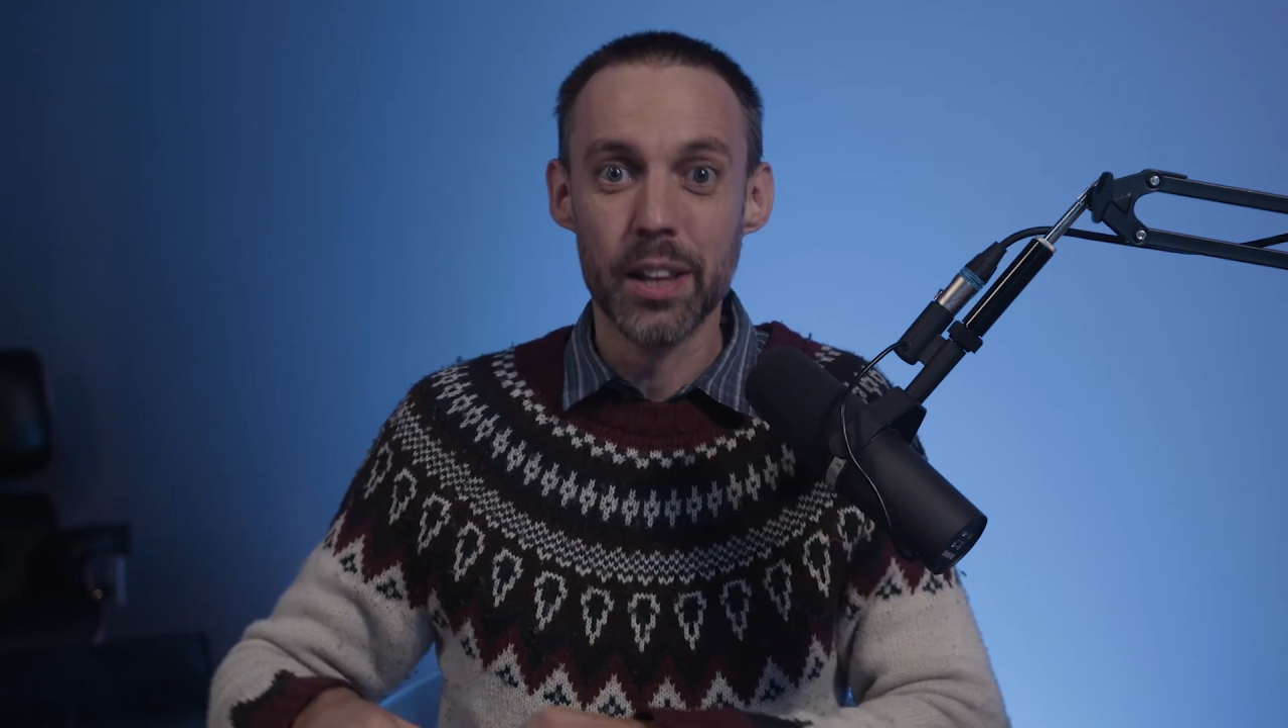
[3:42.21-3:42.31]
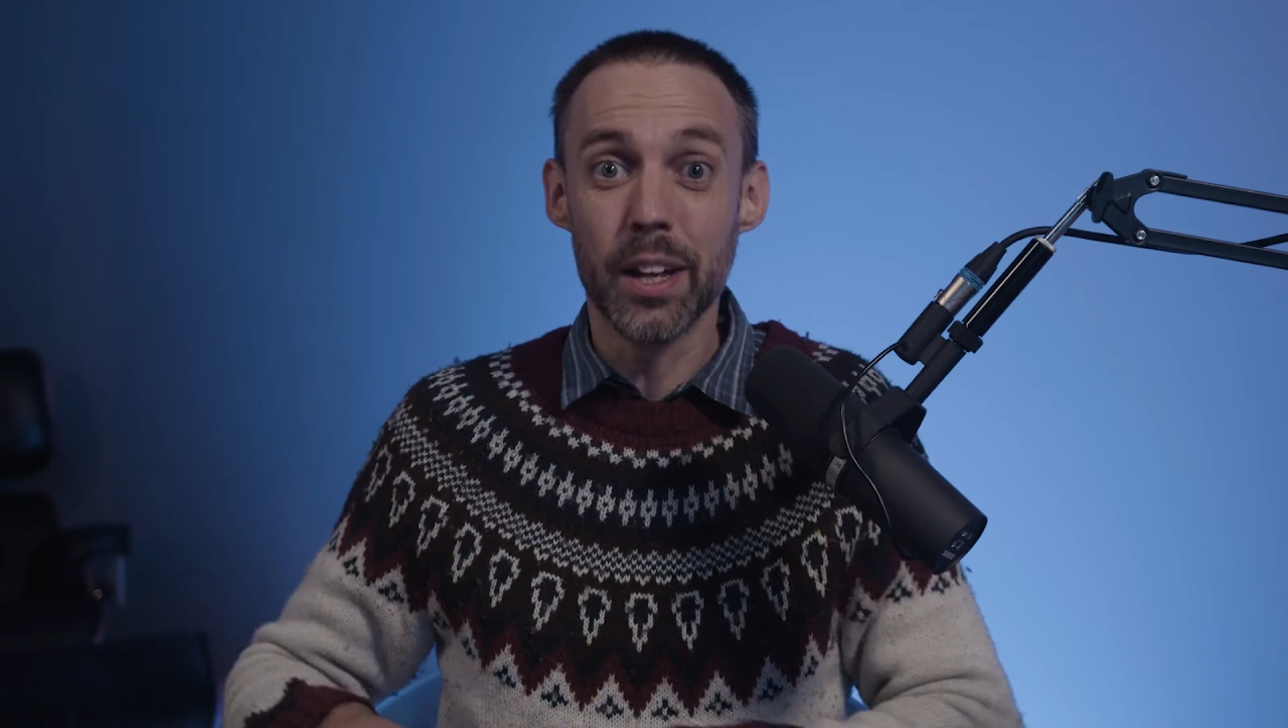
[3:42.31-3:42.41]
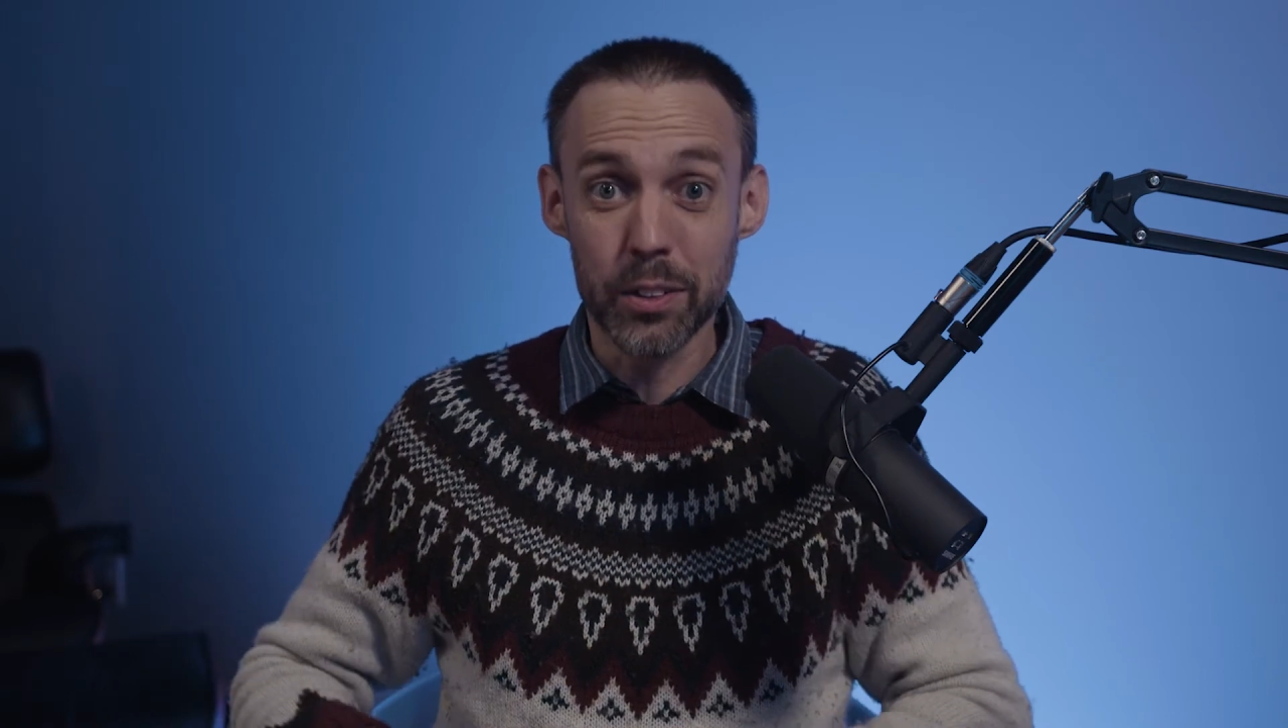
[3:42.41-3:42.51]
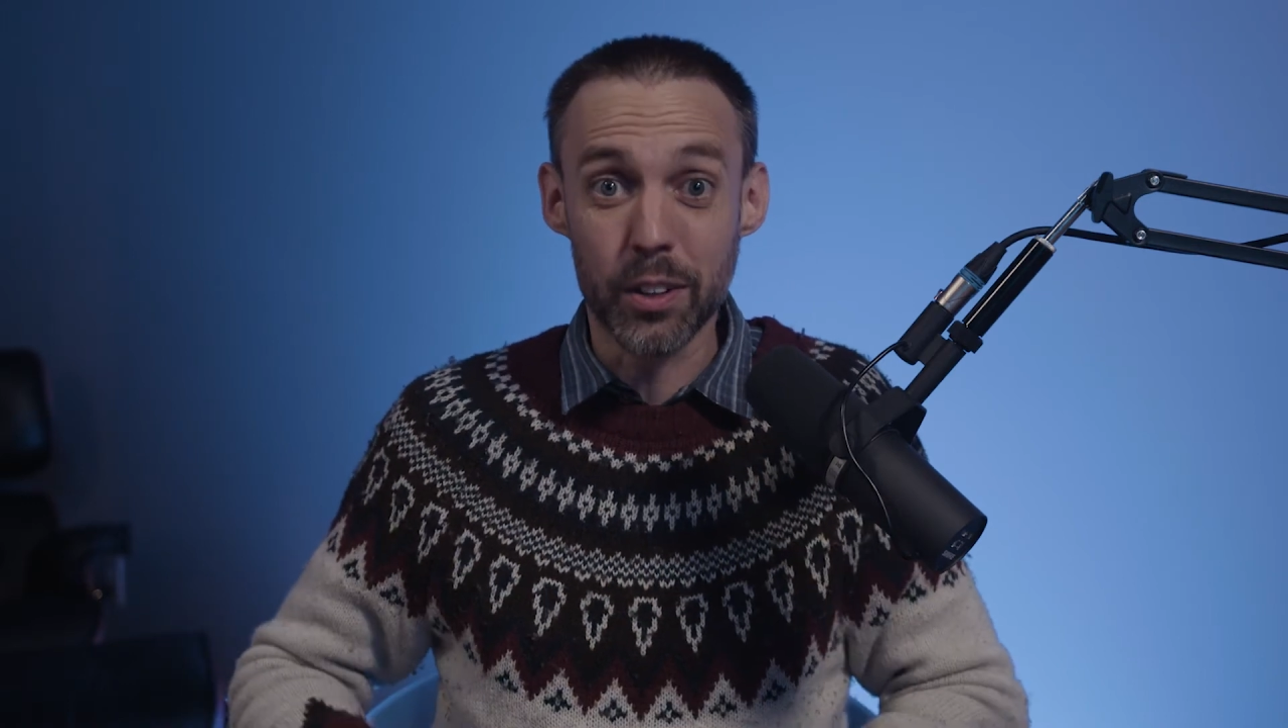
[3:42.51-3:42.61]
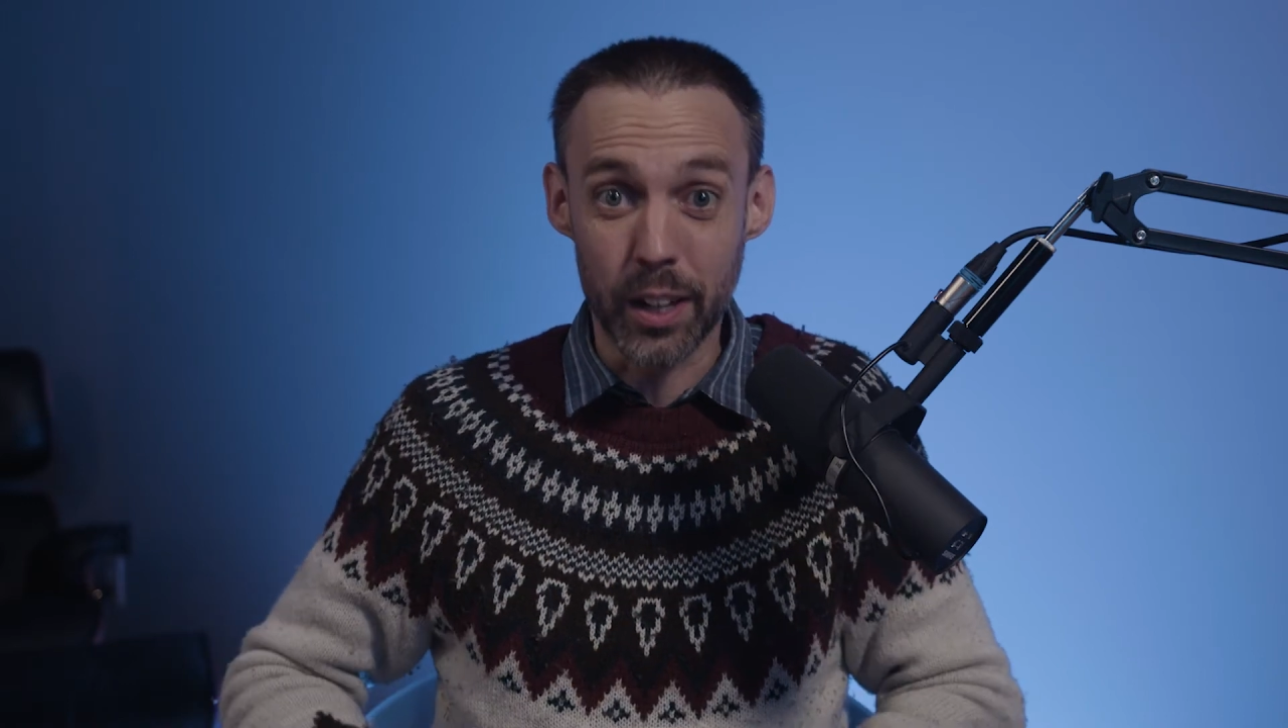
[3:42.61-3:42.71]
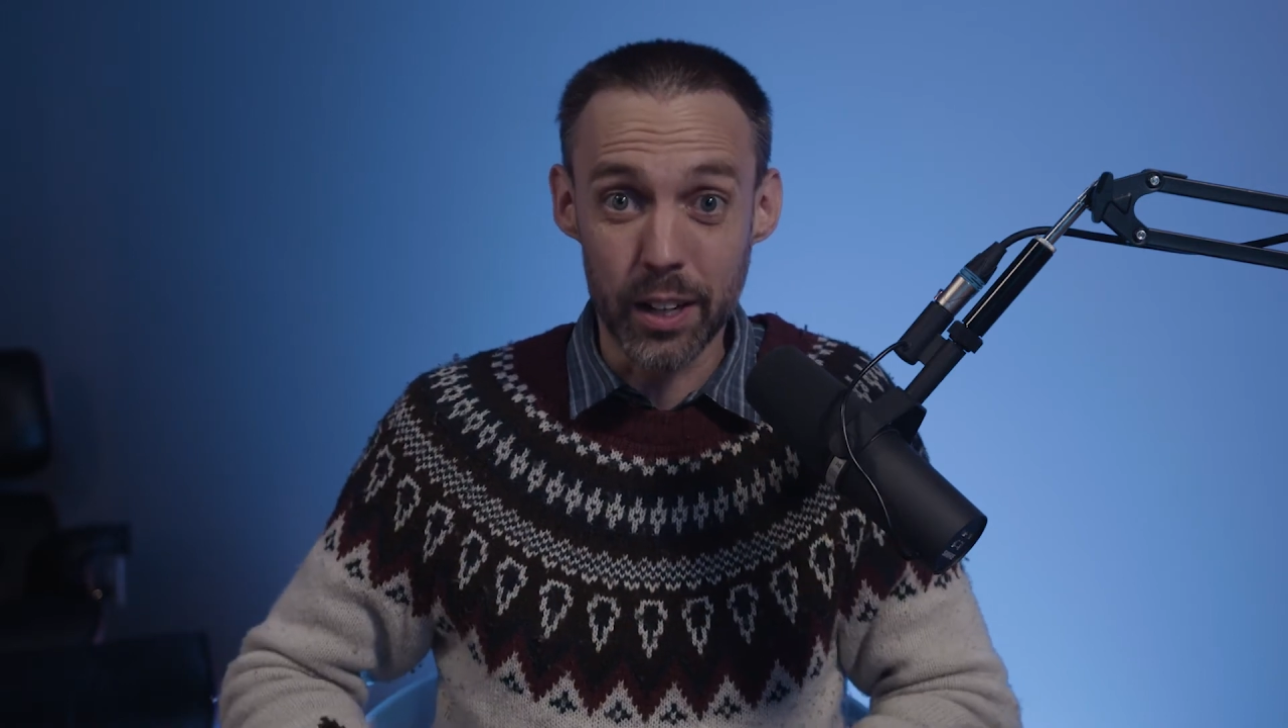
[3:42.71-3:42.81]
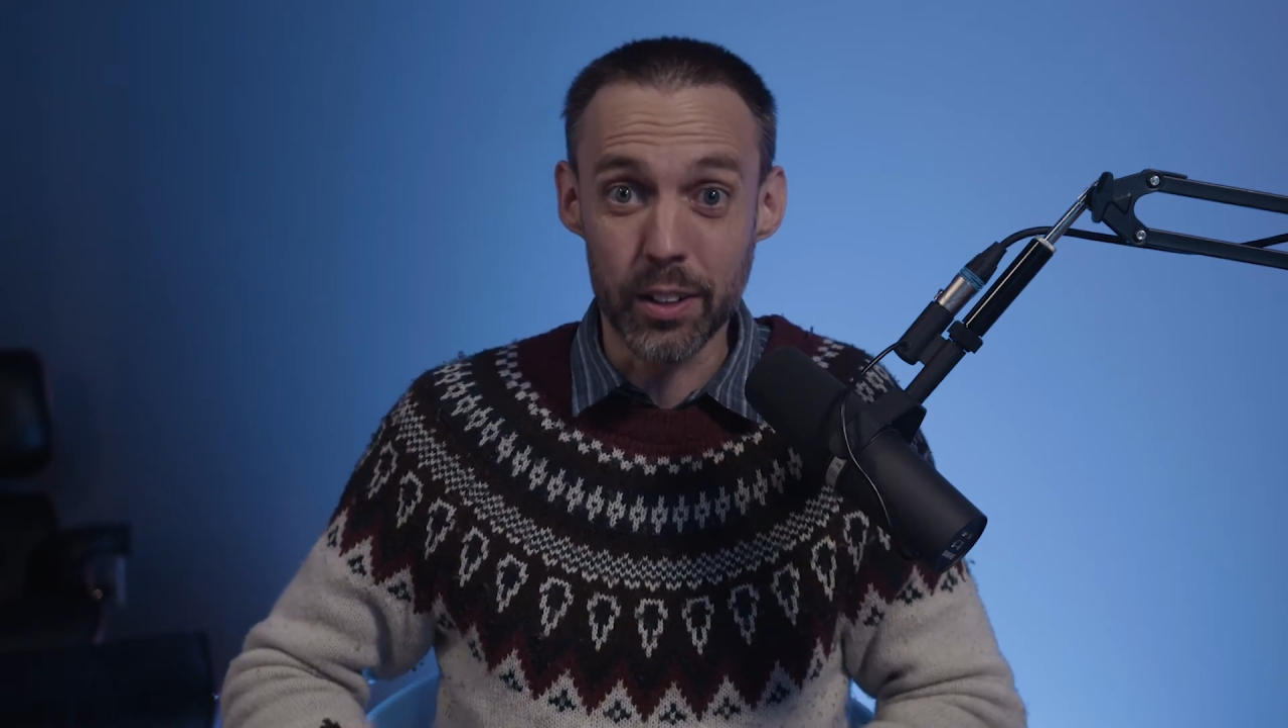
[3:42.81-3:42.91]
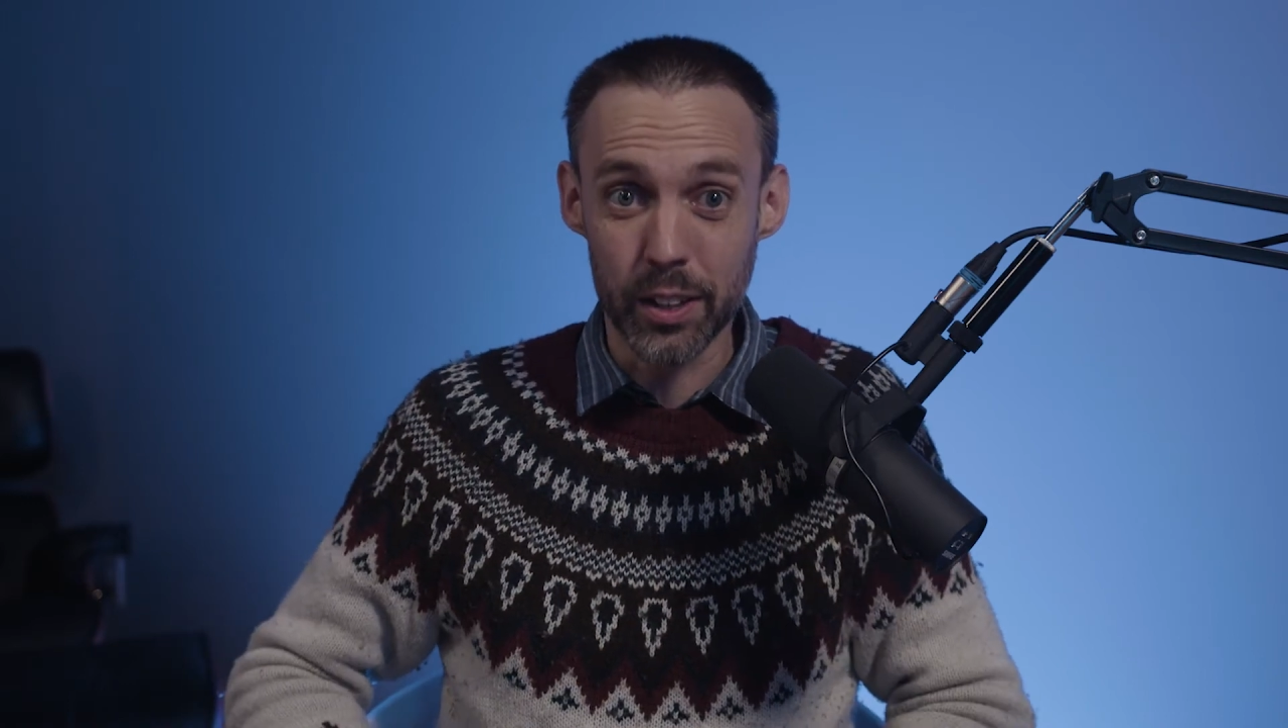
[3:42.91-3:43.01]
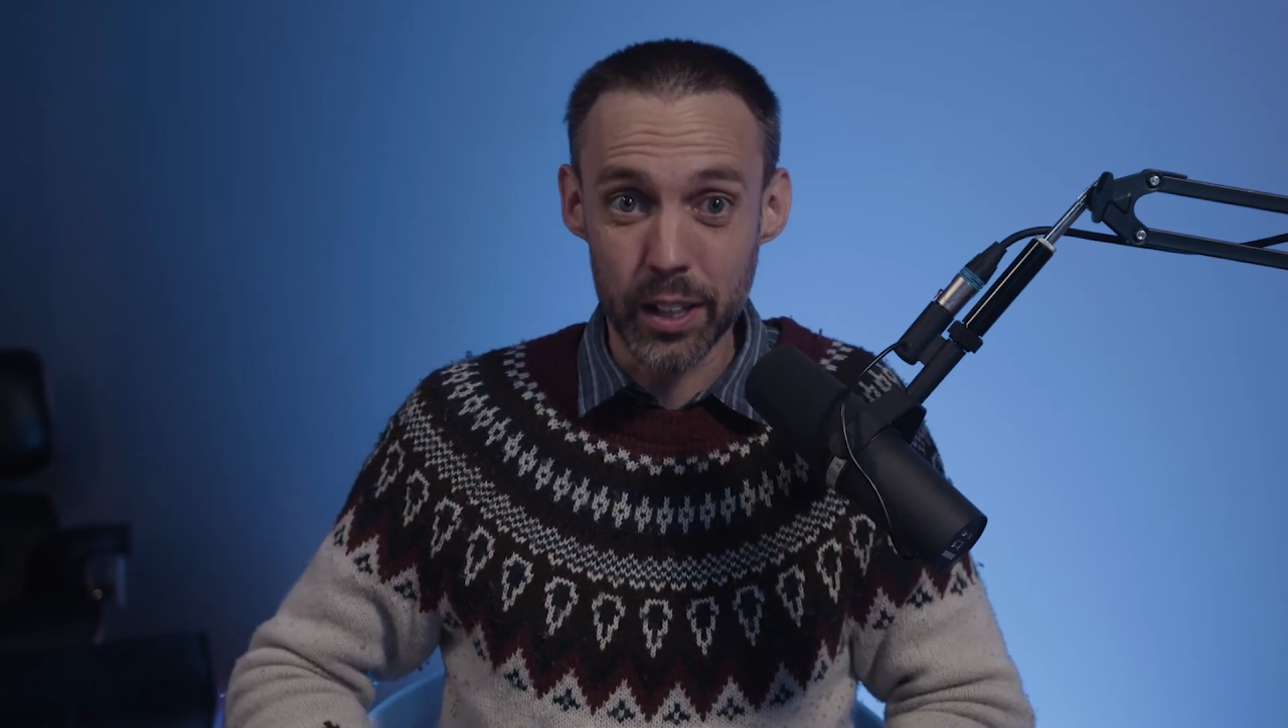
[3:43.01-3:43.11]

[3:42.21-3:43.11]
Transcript: That's the kind of